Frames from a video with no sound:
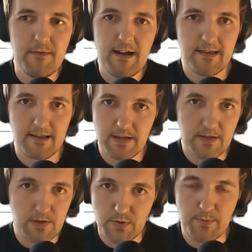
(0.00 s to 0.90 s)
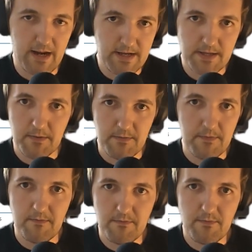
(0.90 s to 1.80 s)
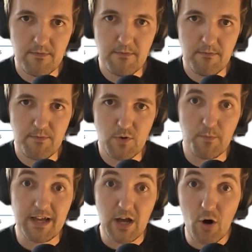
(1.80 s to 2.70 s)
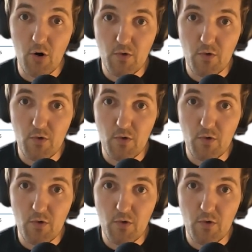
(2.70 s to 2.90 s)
think this was my last topic on